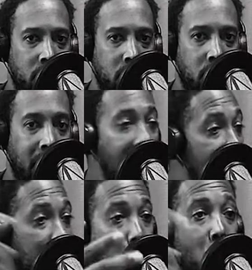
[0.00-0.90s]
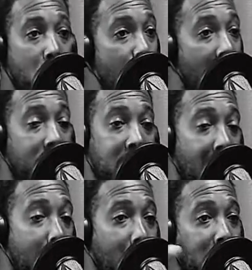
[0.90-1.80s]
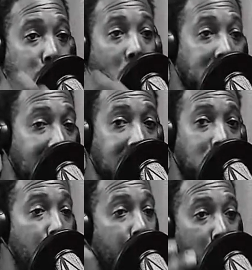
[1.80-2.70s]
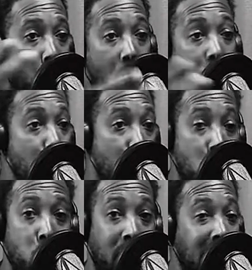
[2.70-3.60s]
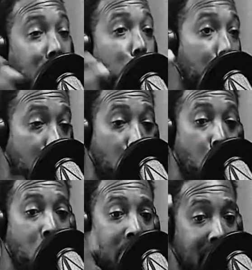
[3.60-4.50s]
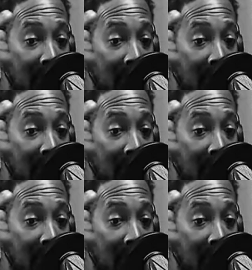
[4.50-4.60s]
They exploiting you every day by shortchanging you for the work you do. The least you could do is